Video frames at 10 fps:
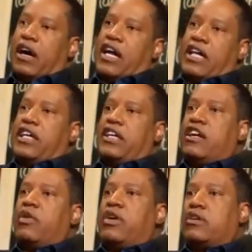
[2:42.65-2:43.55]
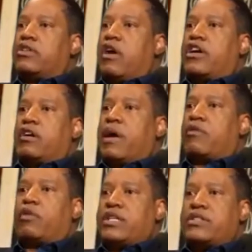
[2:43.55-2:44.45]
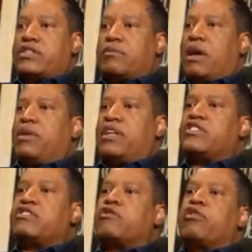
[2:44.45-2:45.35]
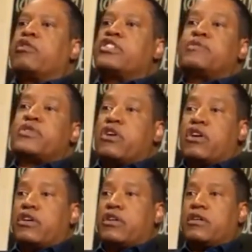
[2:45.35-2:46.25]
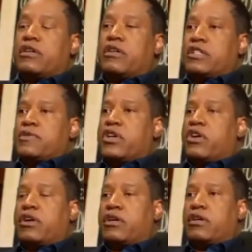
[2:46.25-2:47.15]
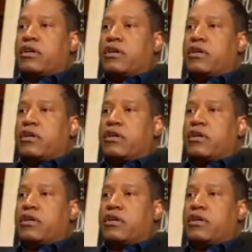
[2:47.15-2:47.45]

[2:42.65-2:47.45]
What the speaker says: And yet here we are talking about racism. I mean, it's absurd. Yeah. It's absurd.